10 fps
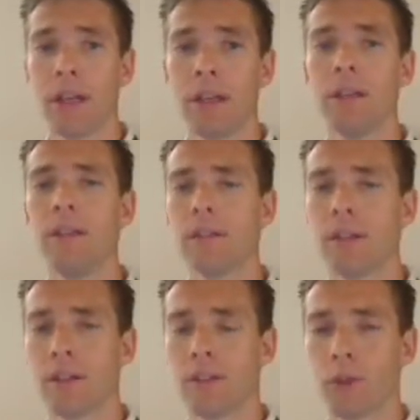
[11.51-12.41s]
These
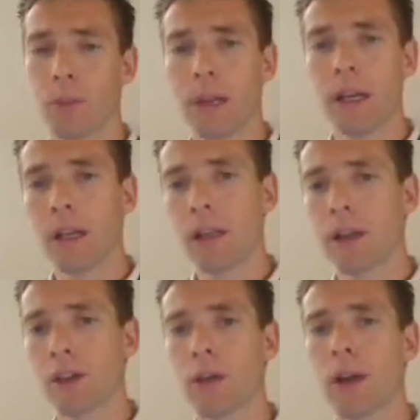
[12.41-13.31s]
days, if you're planning a lot
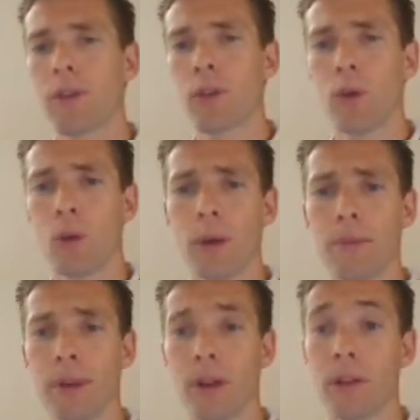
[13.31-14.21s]
of traffic to a
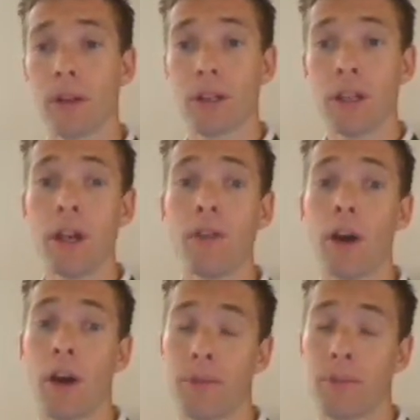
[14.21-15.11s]
website, there are a ton of
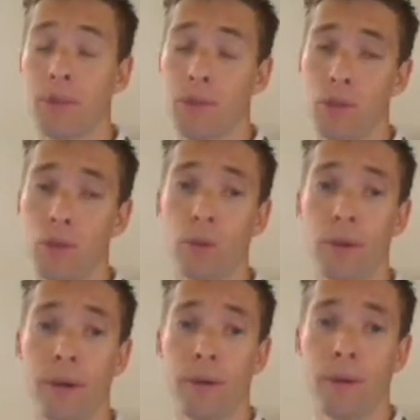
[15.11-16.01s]
options in your tool
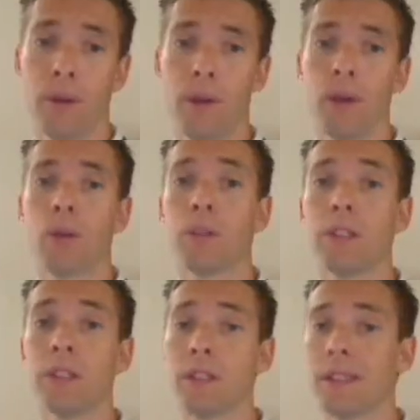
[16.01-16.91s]
belt.
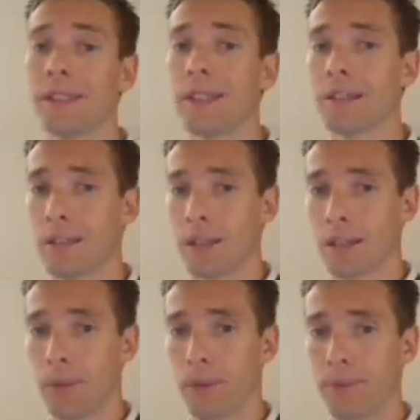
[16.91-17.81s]
Recently I tested a
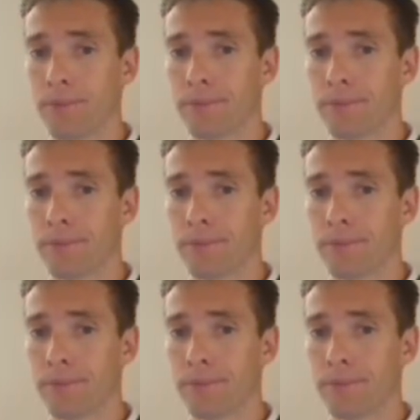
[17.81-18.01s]
couple.